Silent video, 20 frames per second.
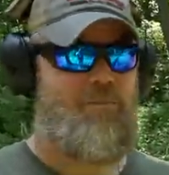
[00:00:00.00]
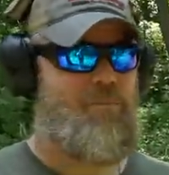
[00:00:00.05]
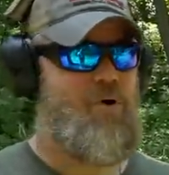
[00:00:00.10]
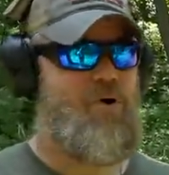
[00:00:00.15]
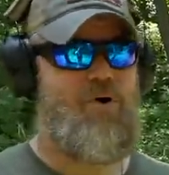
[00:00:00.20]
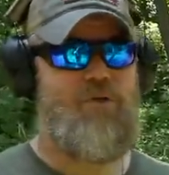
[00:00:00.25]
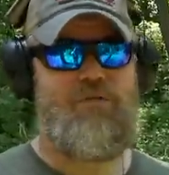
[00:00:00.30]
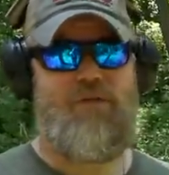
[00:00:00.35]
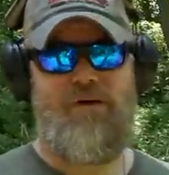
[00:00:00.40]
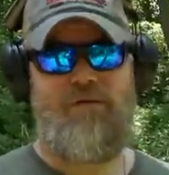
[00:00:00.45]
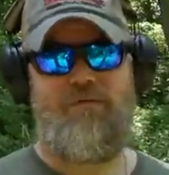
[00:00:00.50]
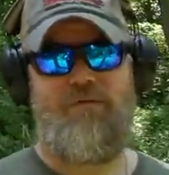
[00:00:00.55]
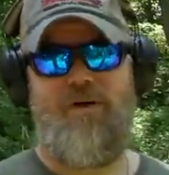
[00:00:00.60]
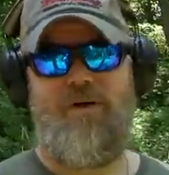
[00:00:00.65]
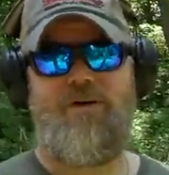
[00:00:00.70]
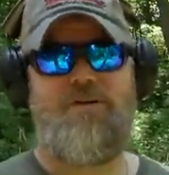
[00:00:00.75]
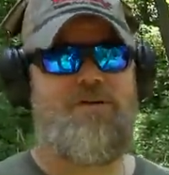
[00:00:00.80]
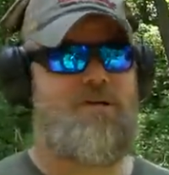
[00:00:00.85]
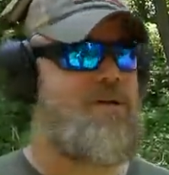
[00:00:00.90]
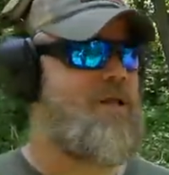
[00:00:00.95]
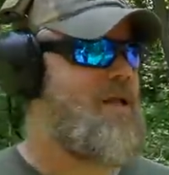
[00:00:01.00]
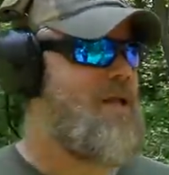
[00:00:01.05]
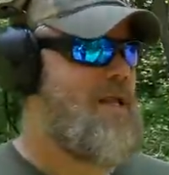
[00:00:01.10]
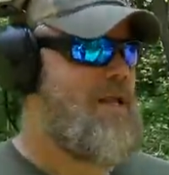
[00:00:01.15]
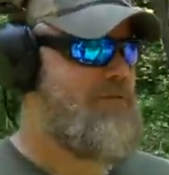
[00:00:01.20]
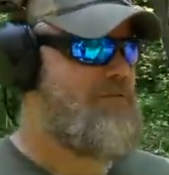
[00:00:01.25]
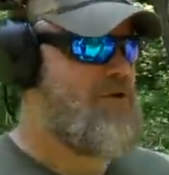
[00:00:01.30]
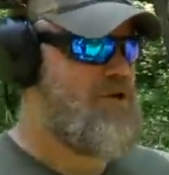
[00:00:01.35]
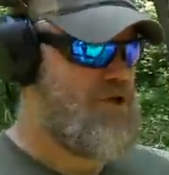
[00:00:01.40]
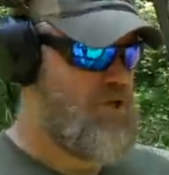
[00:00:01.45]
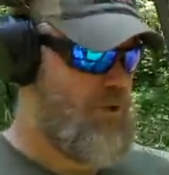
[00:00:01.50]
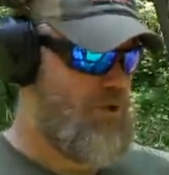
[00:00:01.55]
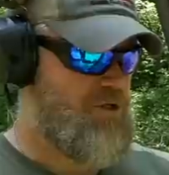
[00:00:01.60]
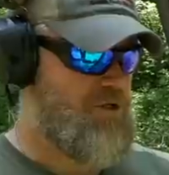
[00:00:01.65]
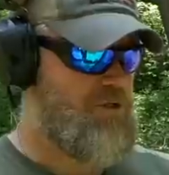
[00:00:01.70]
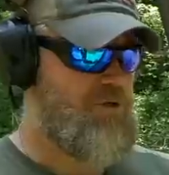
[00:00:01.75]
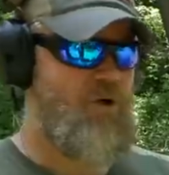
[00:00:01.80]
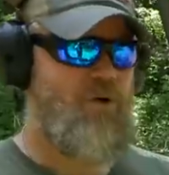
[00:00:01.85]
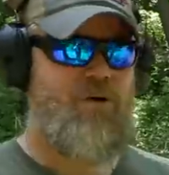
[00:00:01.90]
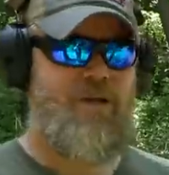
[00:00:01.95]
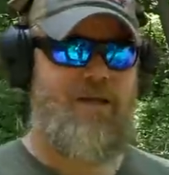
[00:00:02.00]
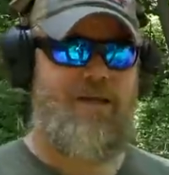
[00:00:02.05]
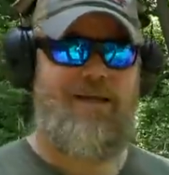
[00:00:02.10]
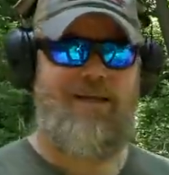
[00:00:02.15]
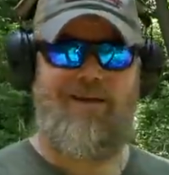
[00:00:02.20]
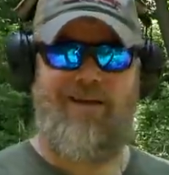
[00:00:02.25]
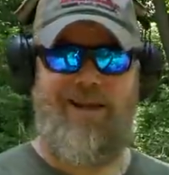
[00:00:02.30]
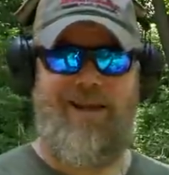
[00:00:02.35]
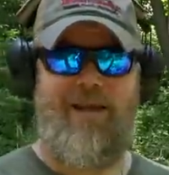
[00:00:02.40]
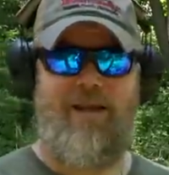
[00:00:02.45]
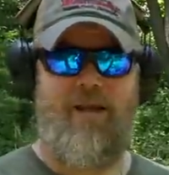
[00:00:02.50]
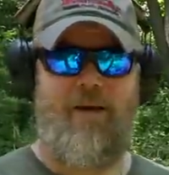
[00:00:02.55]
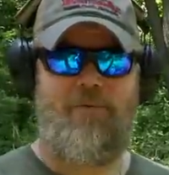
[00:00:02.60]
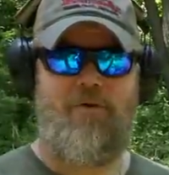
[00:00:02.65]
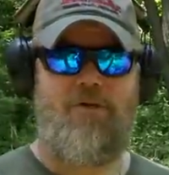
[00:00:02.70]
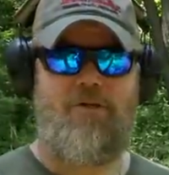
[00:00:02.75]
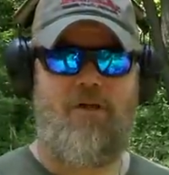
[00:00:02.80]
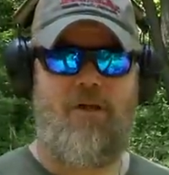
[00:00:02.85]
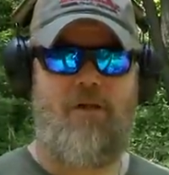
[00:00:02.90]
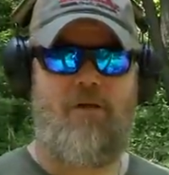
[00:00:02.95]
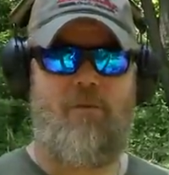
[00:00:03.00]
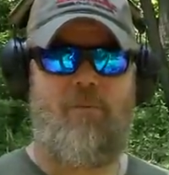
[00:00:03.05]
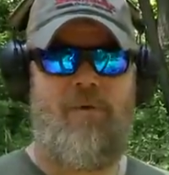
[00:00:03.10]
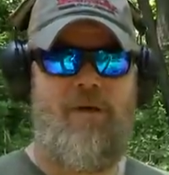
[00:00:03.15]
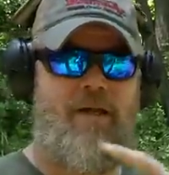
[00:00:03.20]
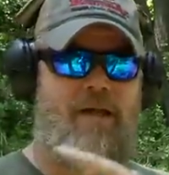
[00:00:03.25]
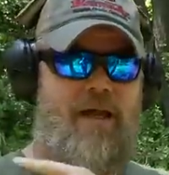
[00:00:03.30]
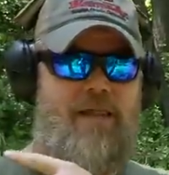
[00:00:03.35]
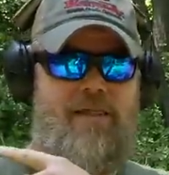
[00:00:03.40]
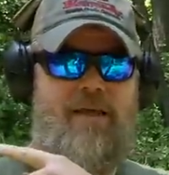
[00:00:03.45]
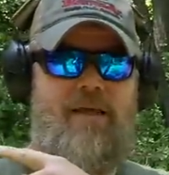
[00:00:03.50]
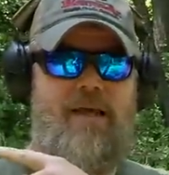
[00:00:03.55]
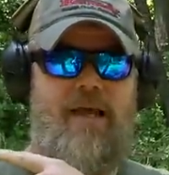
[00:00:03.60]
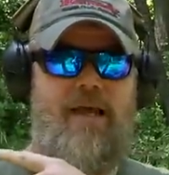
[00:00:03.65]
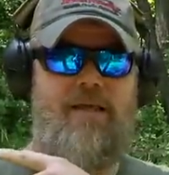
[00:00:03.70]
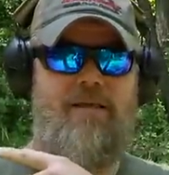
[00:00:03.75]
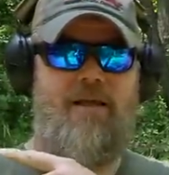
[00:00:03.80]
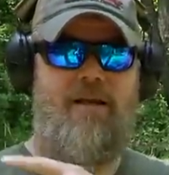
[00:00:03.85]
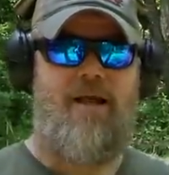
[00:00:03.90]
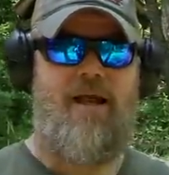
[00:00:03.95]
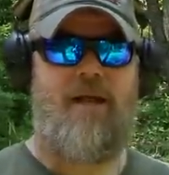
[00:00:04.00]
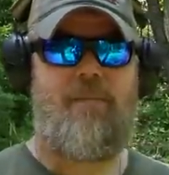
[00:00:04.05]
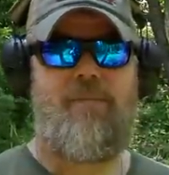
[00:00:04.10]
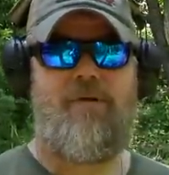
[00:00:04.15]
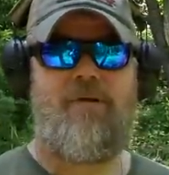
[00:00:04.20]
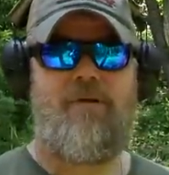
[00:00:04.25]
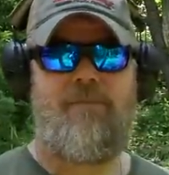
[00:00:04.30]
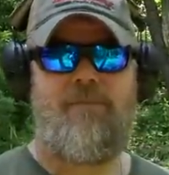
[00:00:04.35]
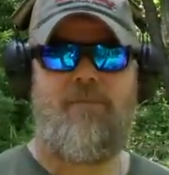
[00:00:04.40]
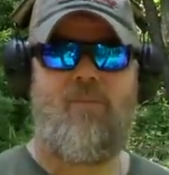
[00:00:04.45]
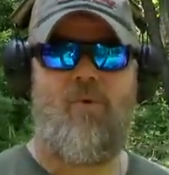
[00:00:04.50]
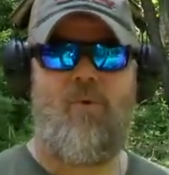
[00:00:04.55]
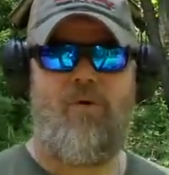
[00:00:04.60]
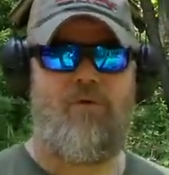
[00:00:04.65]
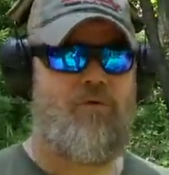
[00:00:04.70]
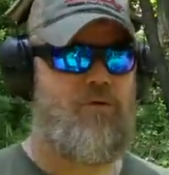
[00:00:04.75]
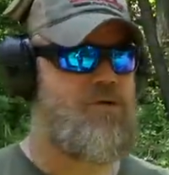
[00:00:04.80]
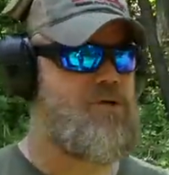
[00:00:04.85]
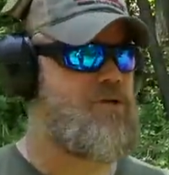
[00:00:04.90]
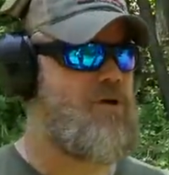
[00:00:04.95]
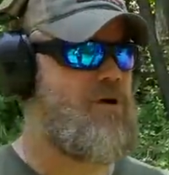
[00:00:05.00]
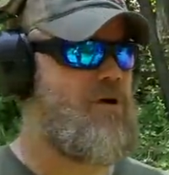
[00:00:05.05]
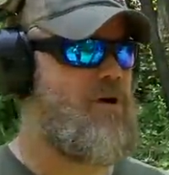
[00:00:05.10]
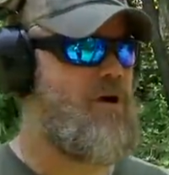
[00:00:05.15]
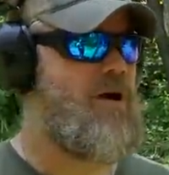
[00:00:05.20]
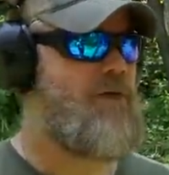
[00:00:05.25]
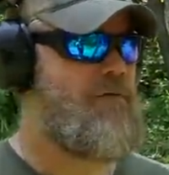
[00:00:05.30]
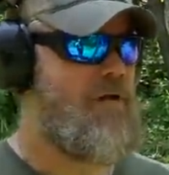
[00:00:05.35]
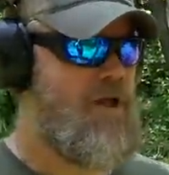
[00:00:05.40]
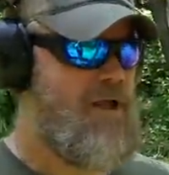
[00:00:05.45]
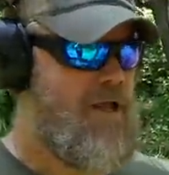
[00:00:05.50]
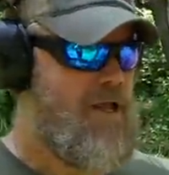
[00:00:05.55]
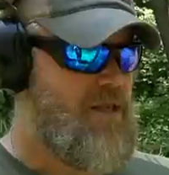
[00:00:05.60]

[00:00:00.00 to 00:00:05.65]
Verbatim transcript: perfect function. If you short stroke it, it'll hang up just a little bit. I think I had that happen when we first started off.